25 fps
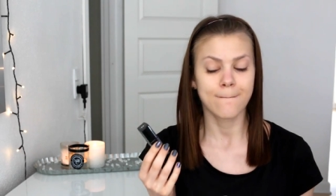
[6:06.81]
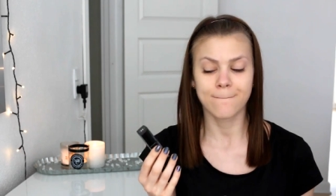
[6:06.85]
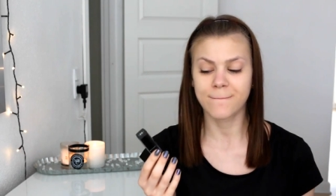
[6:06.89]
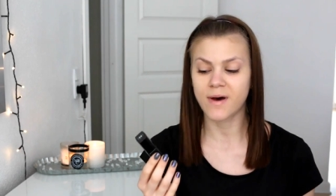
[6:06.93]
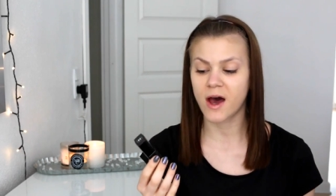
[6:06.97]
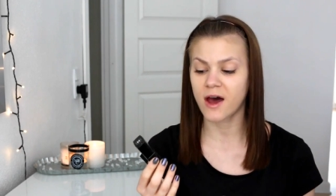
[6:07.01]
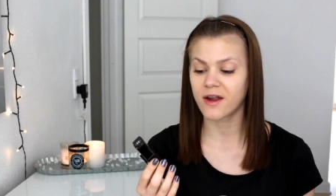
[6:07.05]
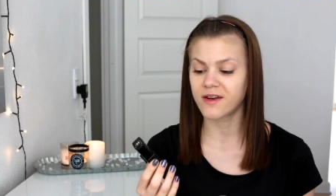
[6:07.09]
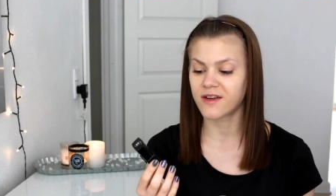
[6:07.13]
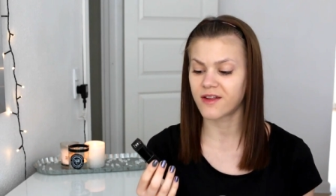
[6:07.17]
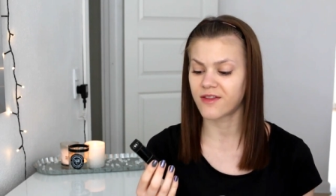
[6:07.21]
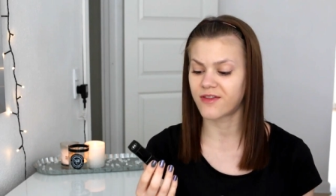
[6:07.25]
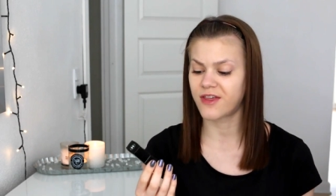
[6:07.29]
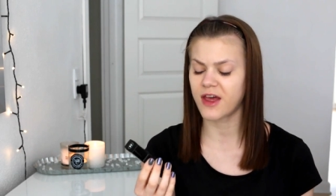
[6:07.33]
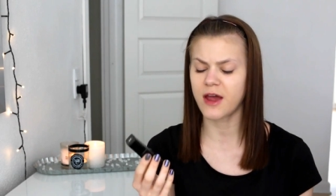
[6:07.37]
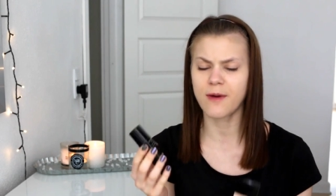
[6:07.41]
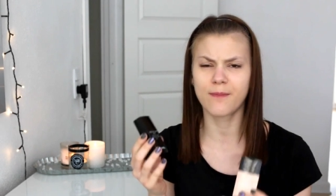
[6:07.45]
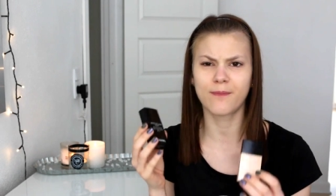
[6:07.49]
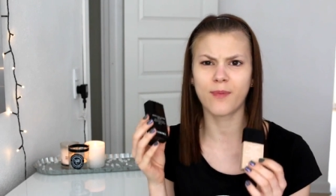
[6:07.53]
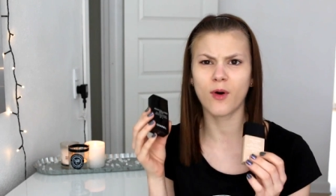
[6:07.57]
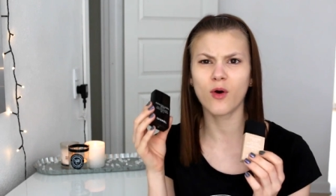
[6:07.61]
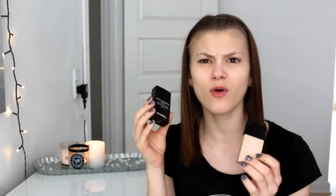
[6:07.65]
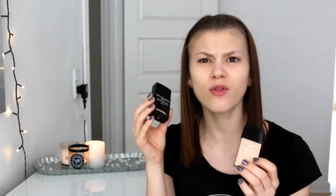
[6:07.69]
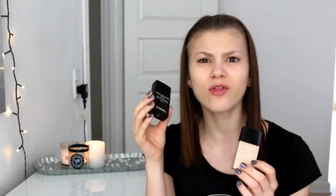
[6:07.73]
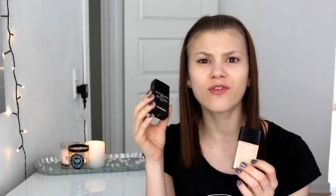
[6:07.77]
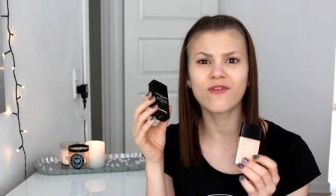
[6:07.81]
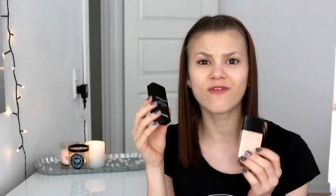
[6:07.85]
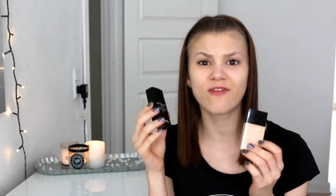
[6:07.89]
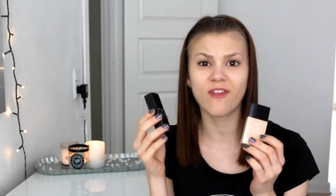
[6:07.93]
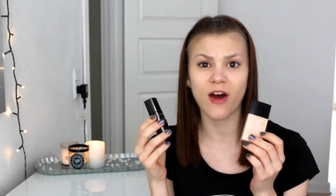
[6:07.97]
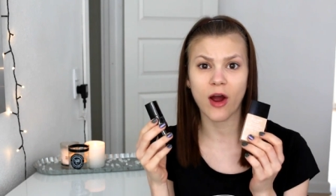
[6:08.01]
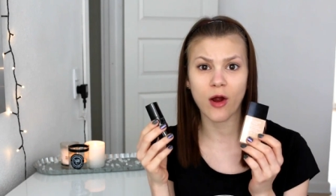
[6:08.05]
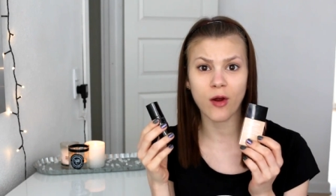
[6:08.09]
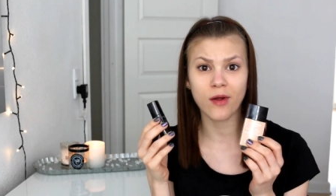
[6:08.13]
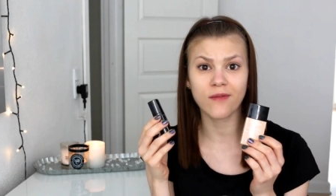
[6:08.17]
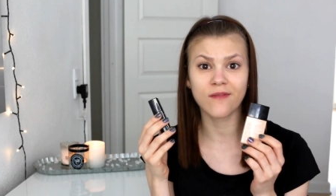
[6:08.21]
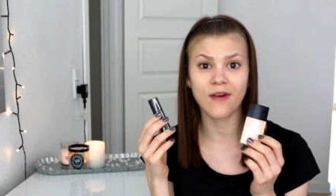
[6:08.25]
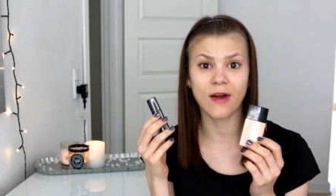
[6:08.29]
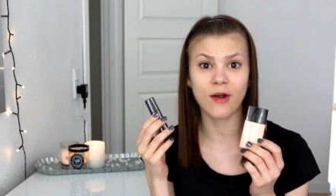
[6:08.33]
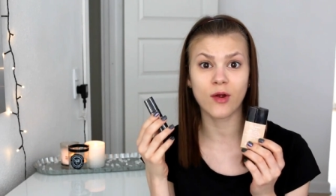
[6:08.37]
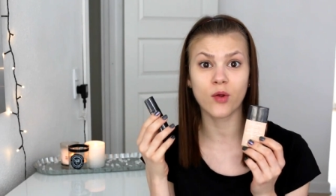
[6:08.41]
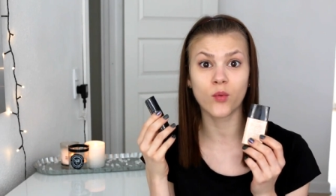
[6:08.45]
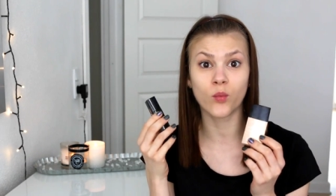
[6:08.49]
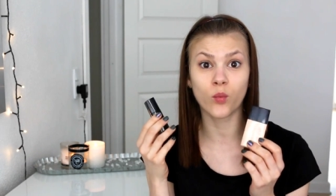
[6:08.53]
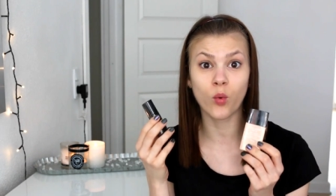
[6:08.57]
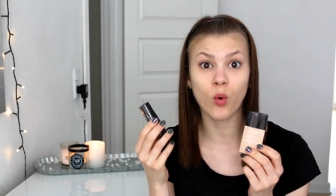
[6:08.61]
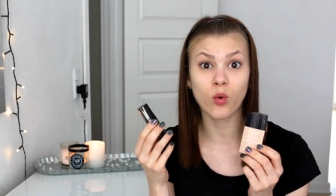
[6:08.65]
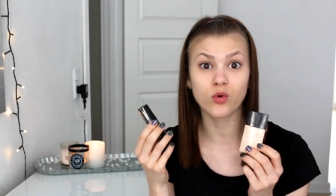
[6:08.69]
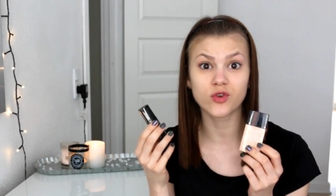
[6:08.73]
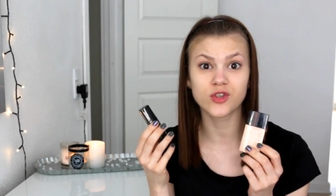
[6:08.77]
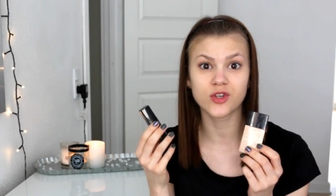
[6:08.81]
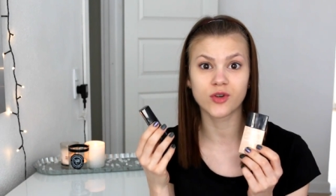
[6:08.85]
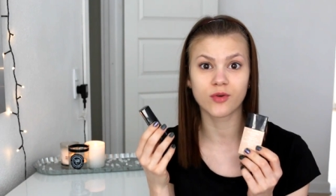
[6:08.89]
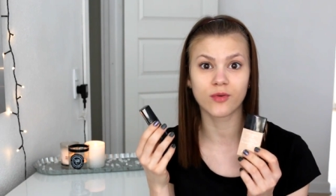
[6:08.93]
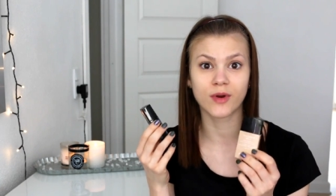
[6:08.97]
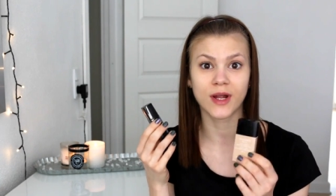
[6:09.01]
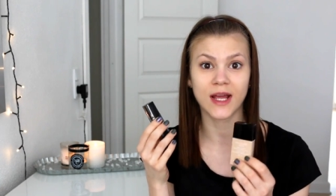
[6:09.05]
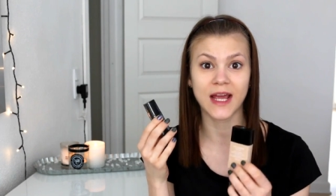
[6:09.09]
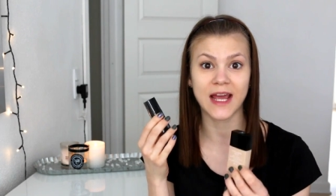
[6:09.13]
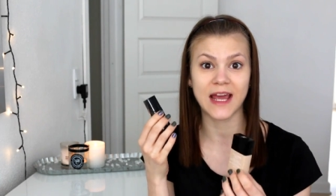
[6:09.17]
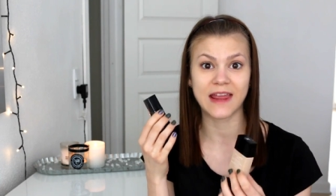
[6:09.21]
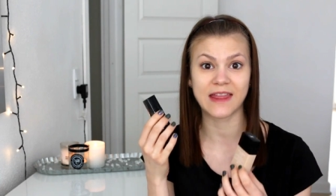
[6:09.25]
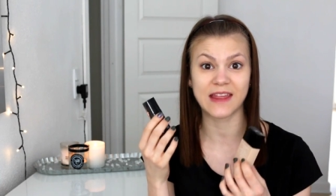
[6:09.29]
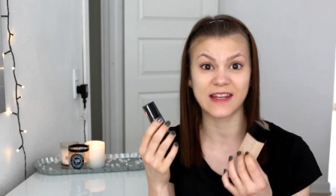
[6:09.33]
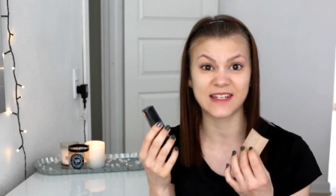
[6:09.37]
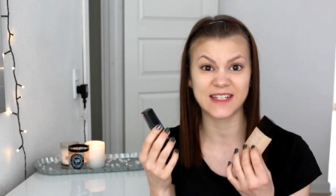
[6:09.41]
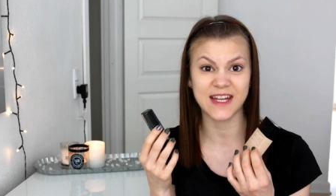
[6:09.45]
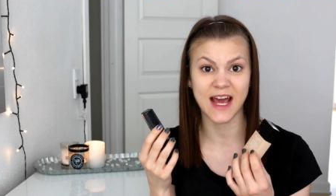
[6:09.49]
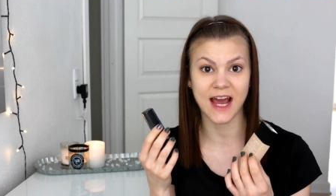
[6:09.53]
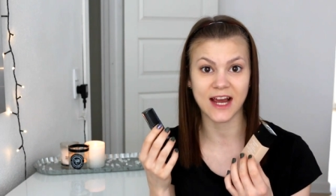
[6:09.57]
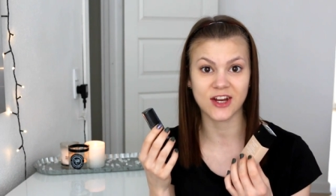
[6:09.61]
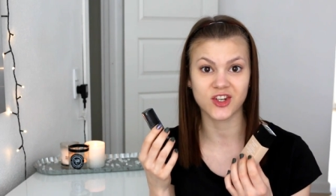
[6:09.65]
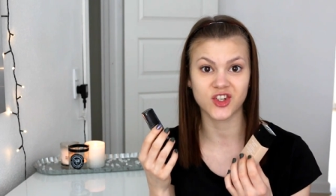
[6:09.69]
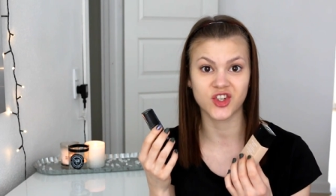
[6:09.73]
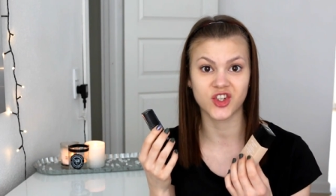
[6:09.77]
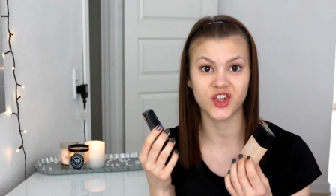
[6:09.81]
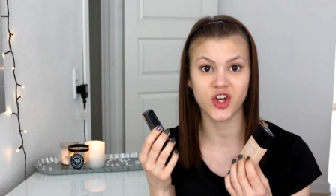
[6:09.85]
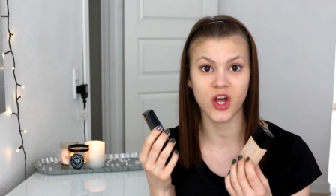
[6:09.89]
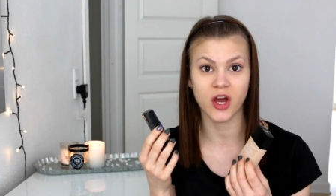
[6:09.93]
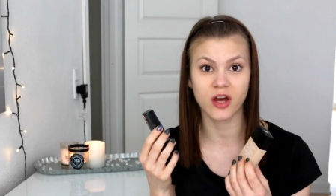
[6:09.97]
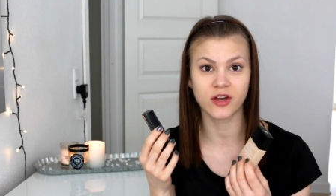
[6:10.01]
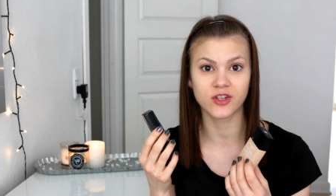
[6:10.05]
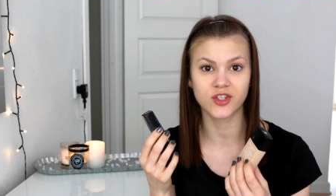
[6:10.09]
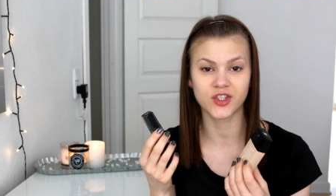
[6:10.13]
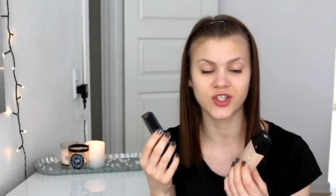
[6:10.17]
but they're both very, very watery in the texture,